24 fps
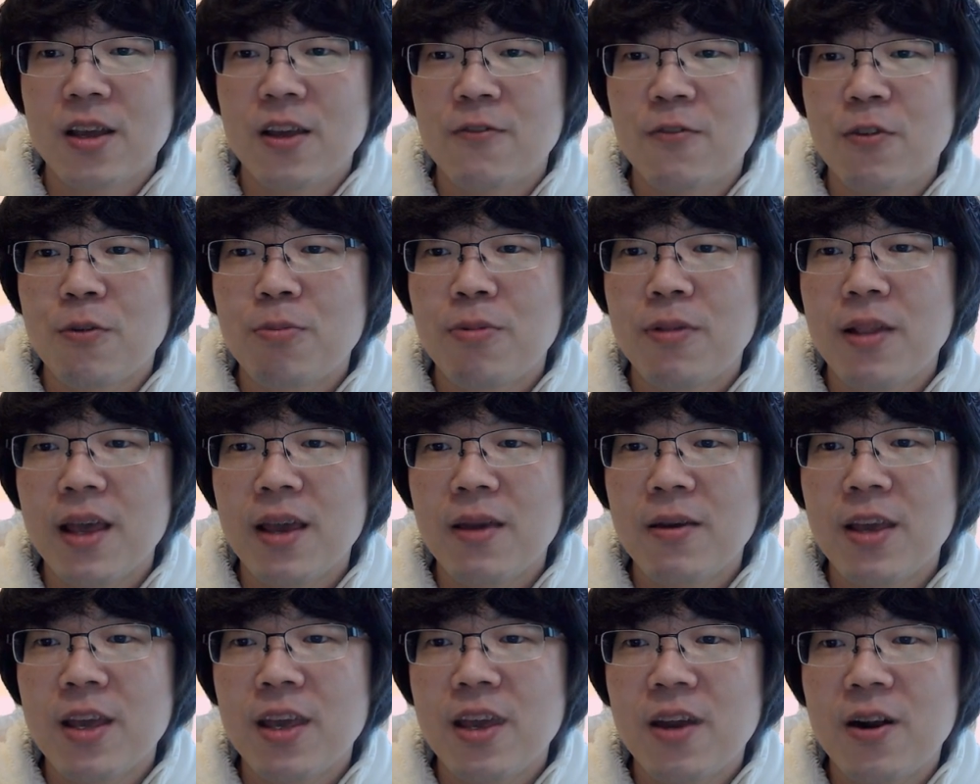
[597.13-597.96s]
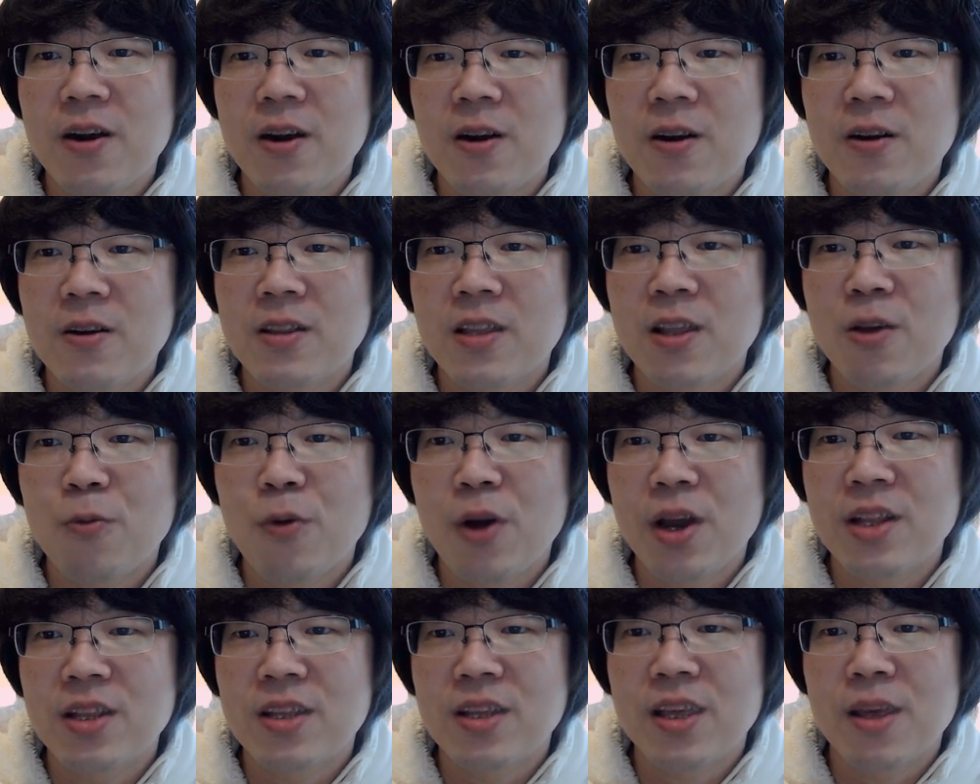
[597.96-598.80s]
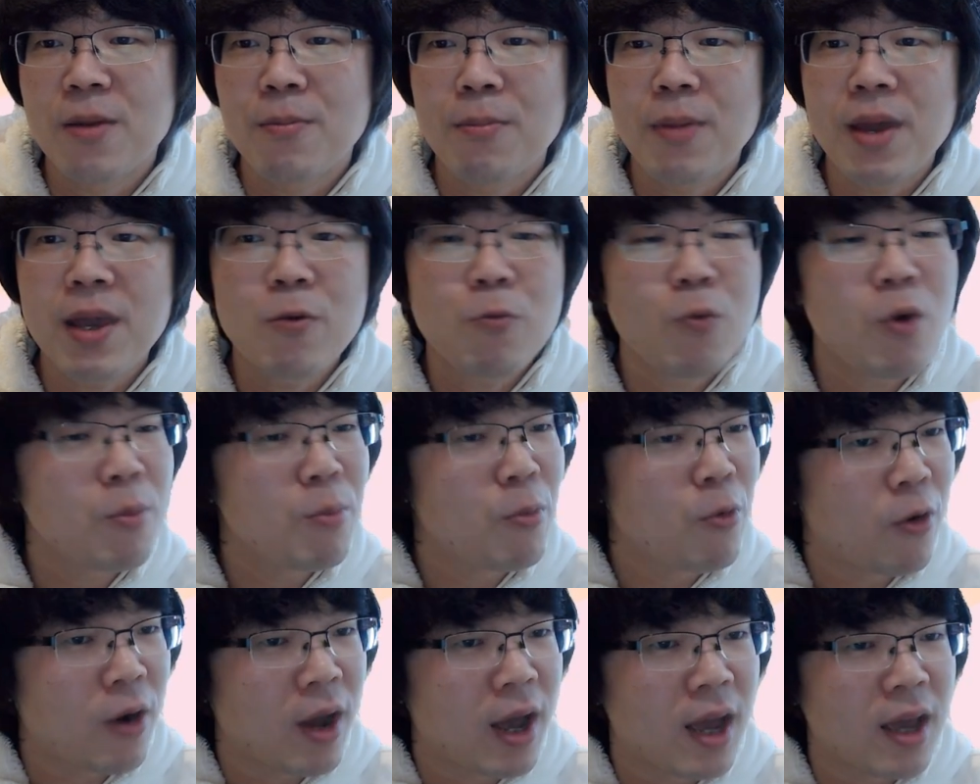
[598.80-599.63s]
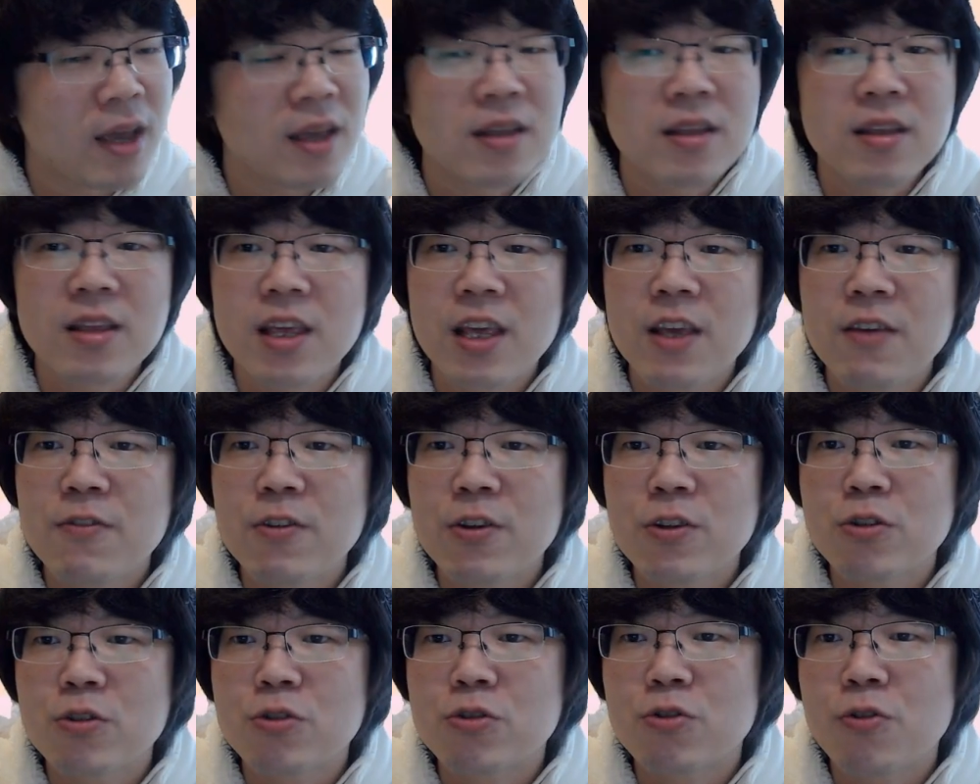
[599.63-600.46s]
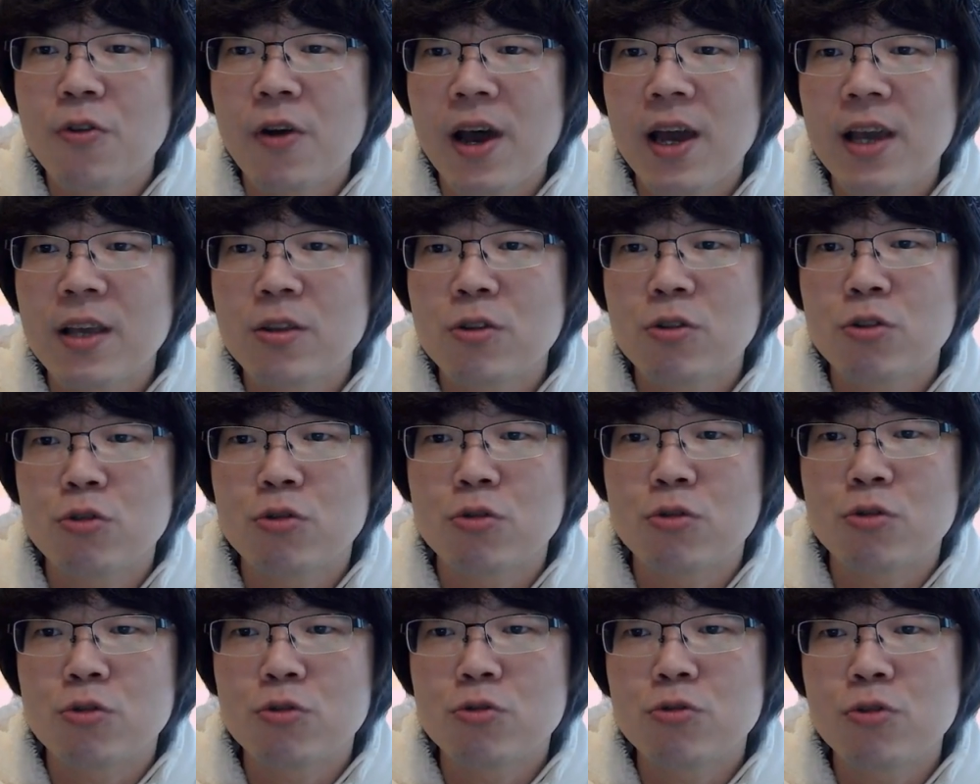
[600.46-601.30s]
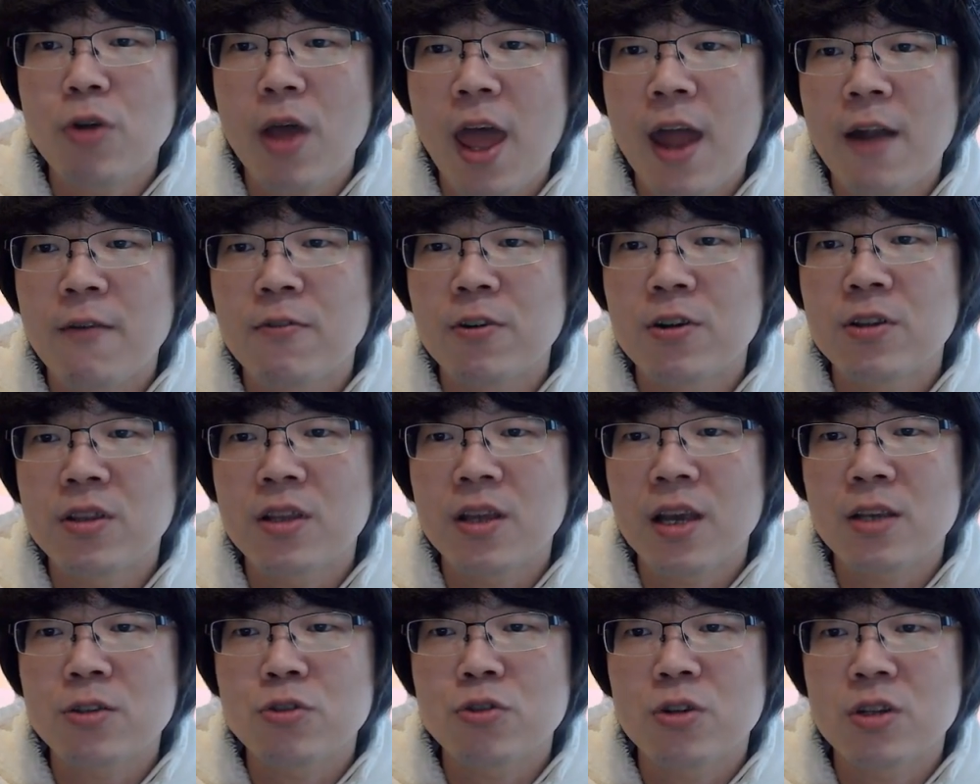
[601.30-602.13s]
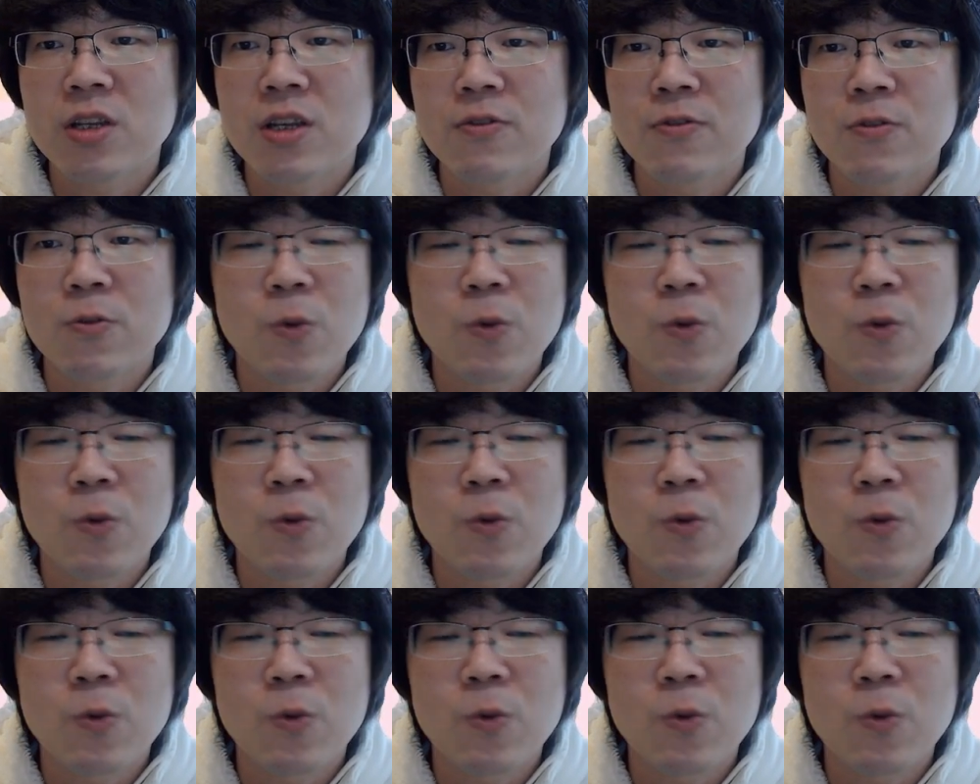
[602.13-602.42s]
If you play here, then white can make one more eye. Even you try to do everything, actually even